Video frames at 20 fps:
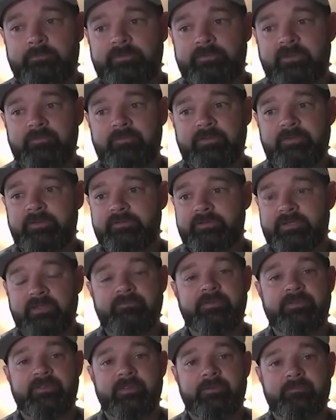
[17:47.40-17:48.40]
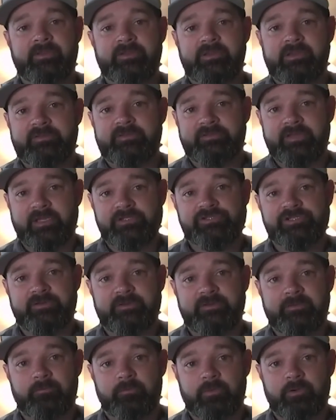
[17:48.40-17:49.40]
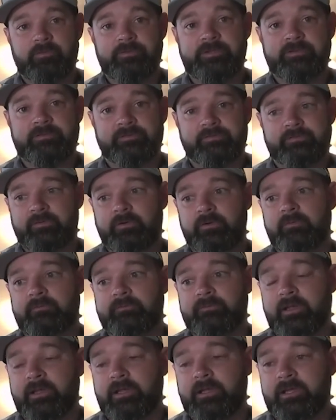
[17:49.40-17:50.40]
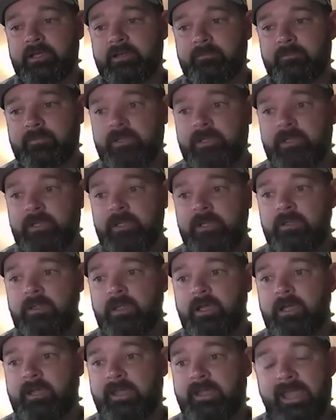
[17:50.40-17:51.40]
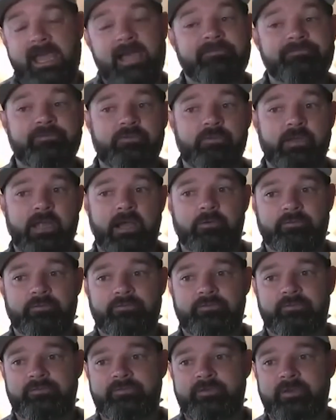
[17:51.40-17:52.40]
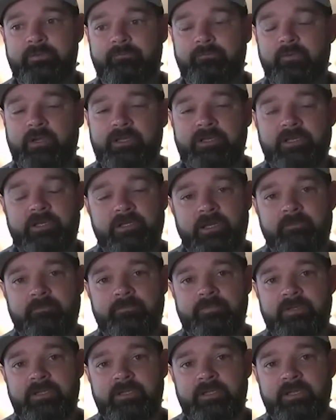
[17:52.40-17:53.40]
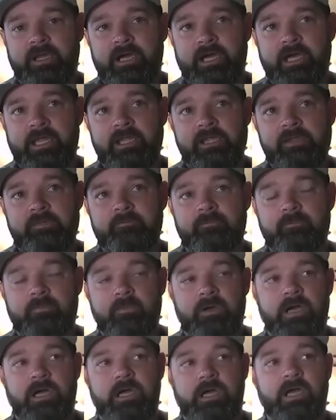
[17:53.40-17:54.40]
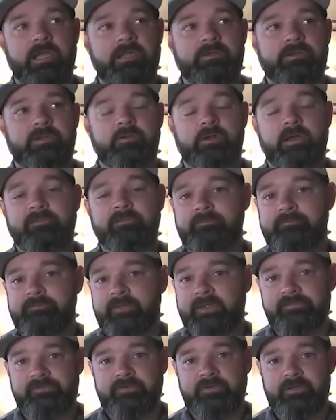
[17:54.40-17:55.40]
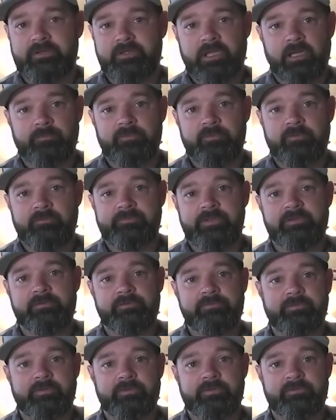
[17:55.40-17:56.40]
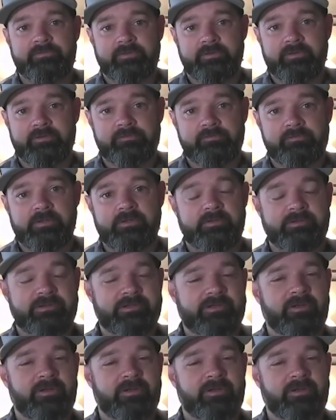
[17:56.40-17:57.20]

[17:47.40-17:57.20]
giving them the attention they really deserve. After hours, instead of running a company, I've invented a couple of things for this industry.